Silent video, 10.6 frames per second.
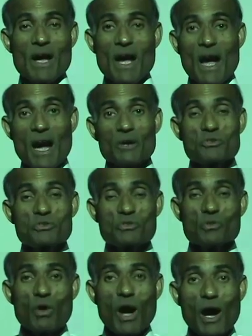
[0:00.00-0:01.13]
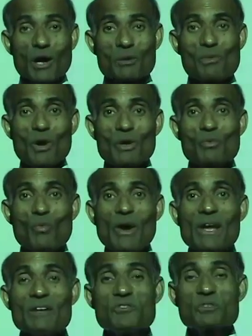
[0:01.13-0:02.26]
how two harmonic
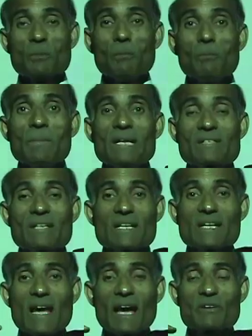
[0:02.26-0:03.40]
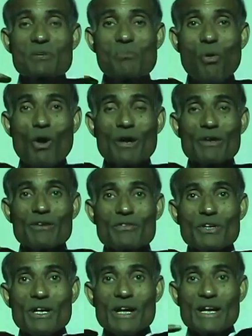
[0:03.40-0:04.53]
waves meeting at a point